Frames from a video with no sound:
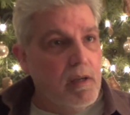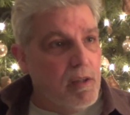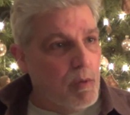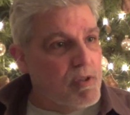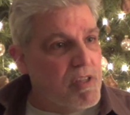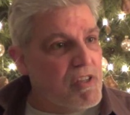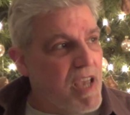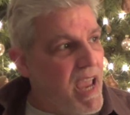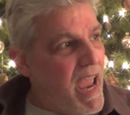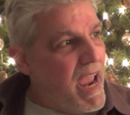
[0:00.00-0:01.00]
There was
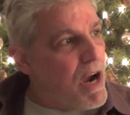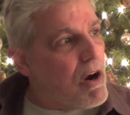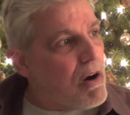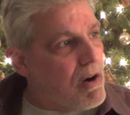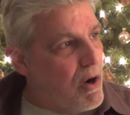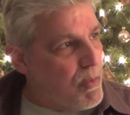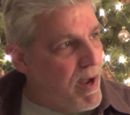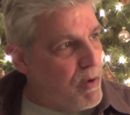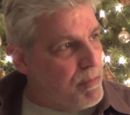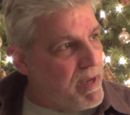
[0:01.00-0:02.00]
this air
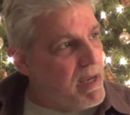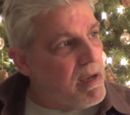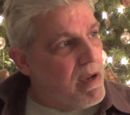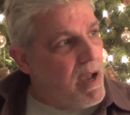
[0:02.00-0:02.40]
around me.